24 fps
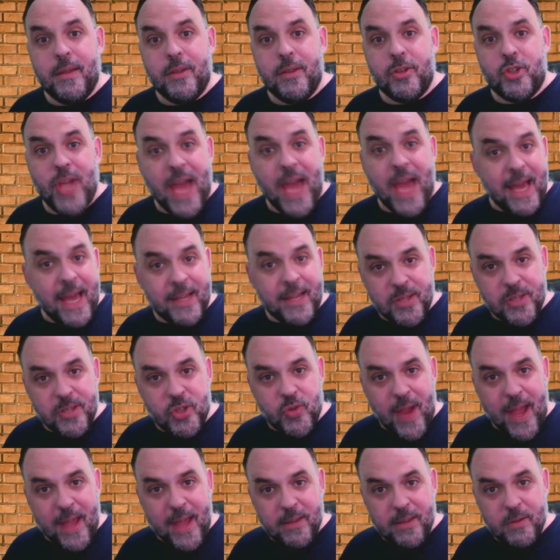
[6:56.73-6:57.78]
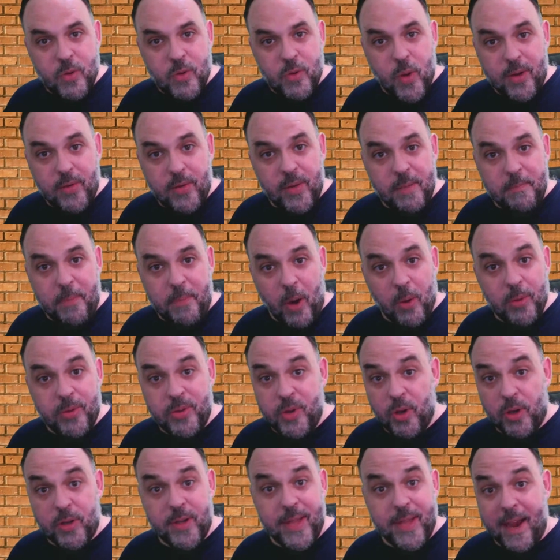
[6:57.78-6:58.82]
Jax and Stratton quickly
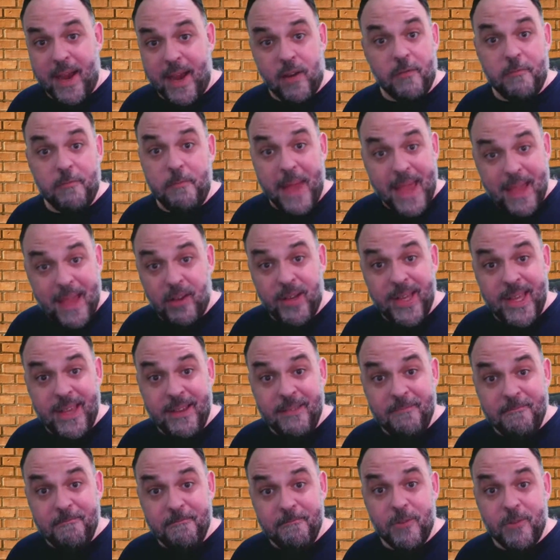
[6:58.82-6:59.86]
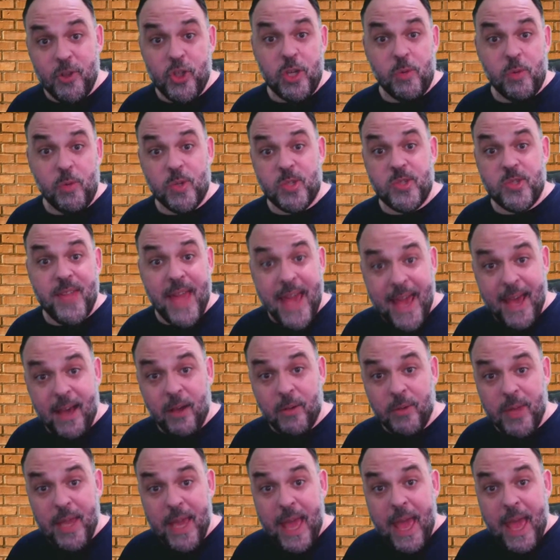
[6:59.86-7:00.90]
both took care of Bayley, and she was
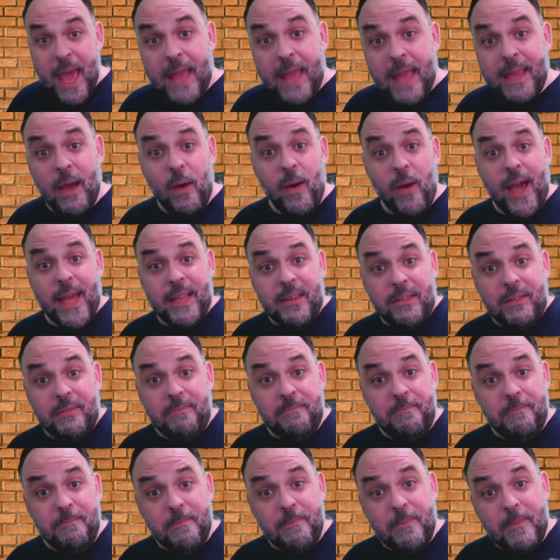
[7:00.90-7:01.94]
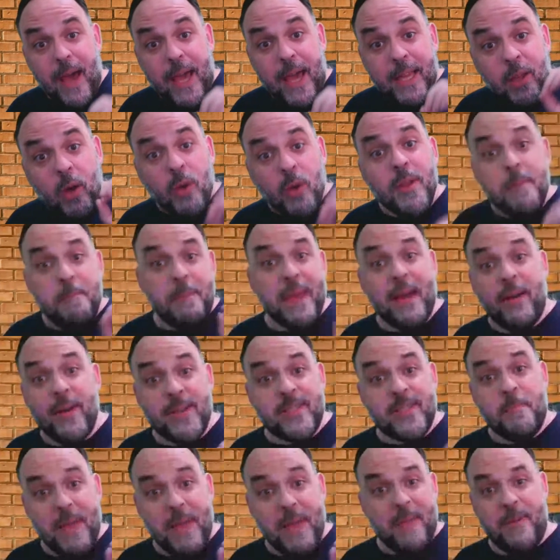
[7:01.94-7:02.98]
down. Now, I know that
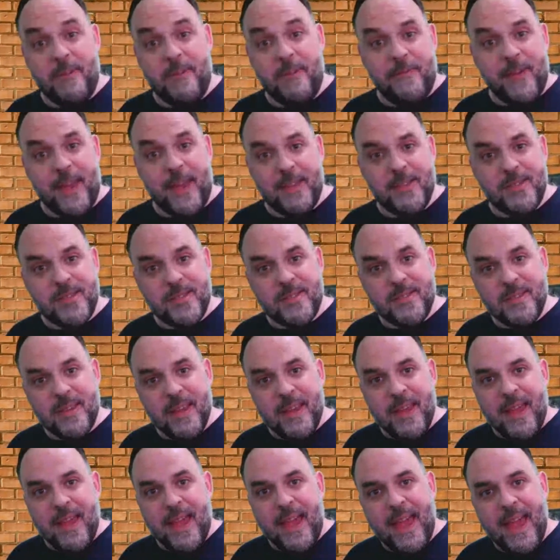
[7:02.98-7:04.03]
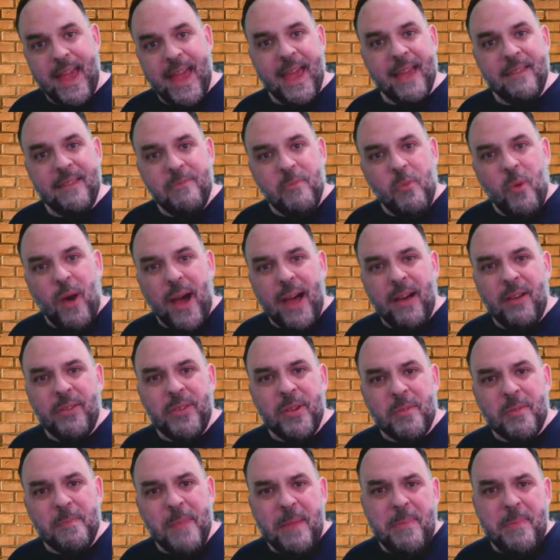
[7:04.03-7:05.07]
Bayley's a babyface, and while
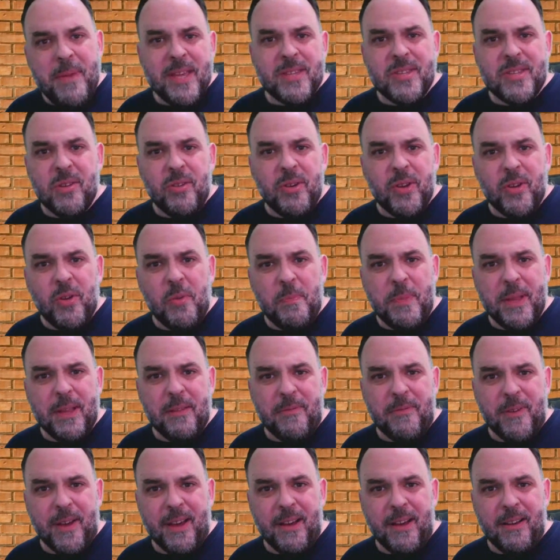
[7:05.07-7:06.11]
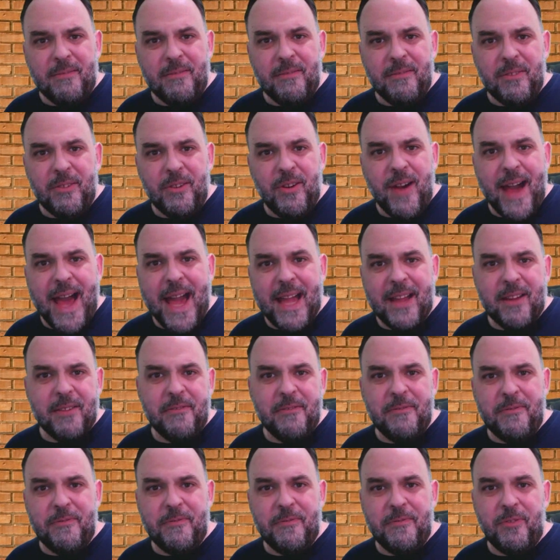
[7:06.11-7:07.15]
there maybe is a little bit of a lack
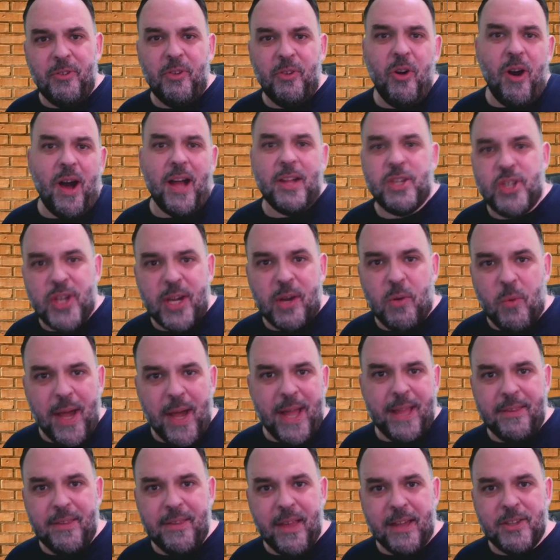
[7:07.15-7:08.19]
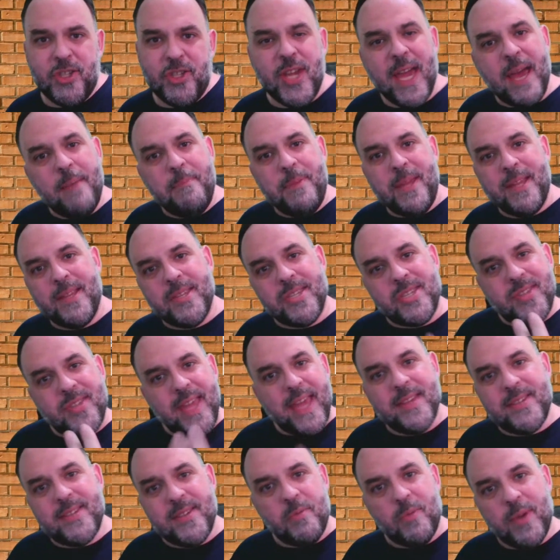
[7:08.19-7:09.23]
of logic when a champion
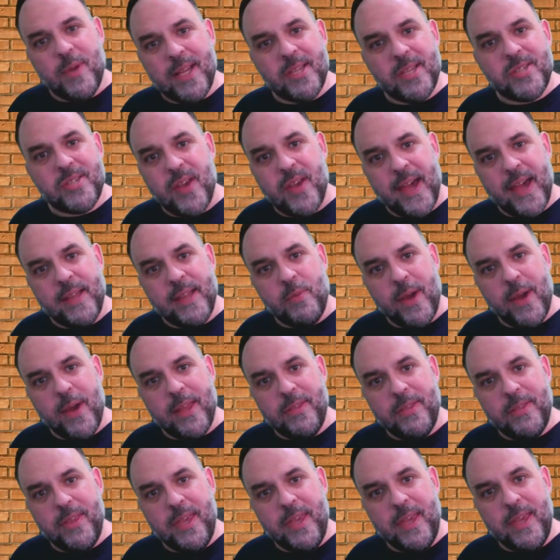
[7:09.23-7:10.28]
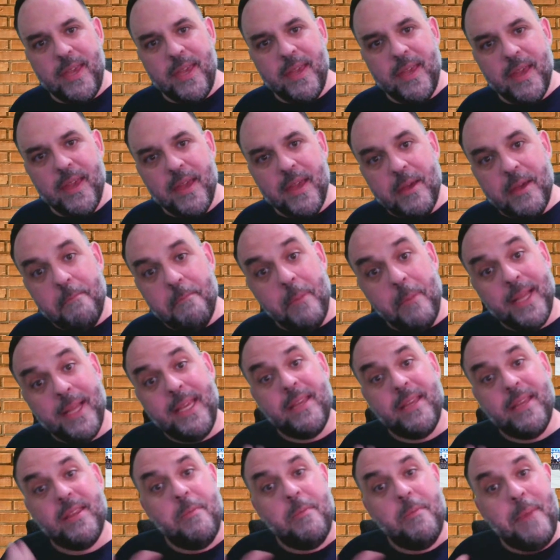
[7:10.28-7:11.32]
stays at ringside when the
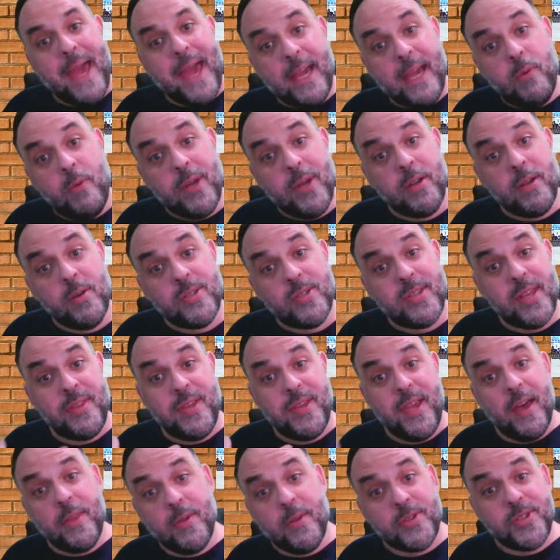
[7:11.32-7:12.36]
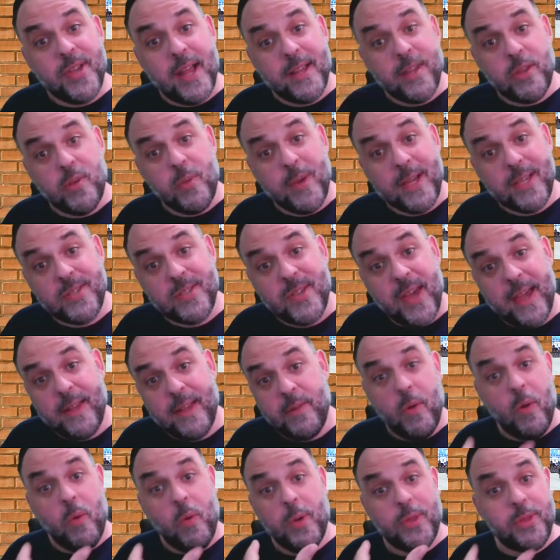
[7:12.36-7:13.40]
Money in the Bank winner is at the other side of the ringside
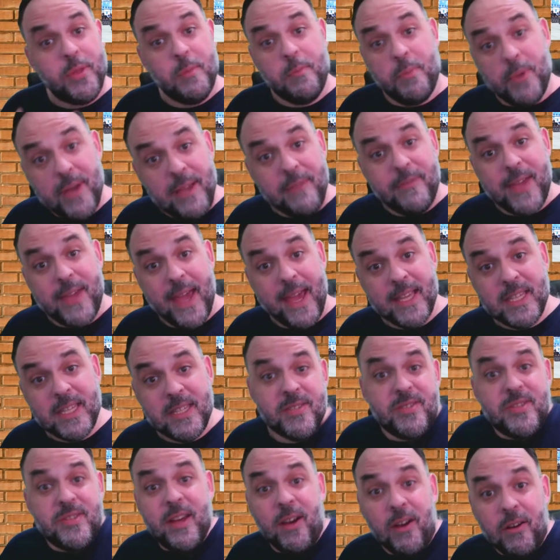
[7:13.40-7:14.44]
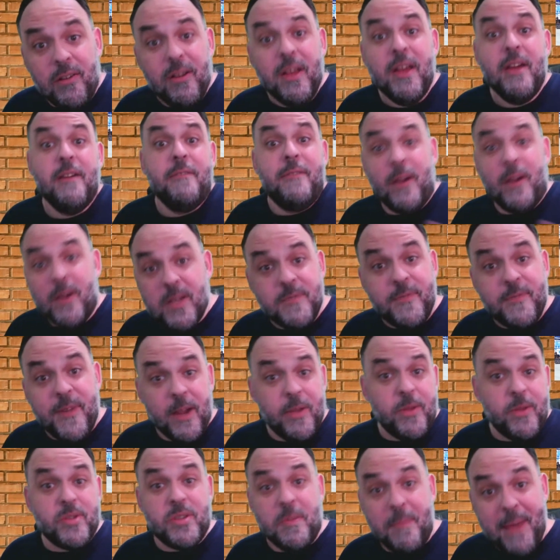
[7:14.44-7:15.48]
with the briefcase, still, fair is fair,
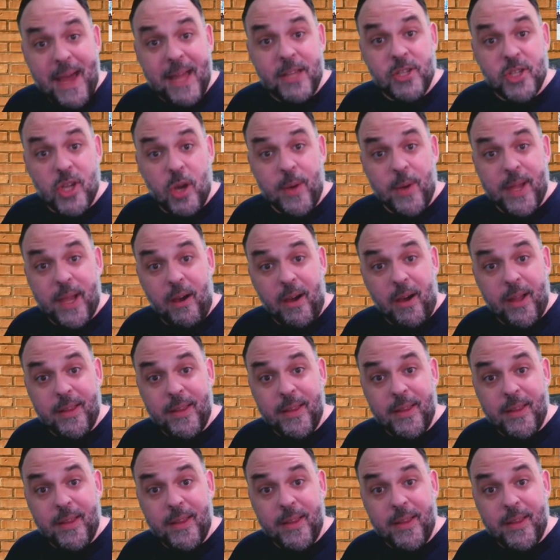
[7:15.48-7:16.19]
there's a match going on.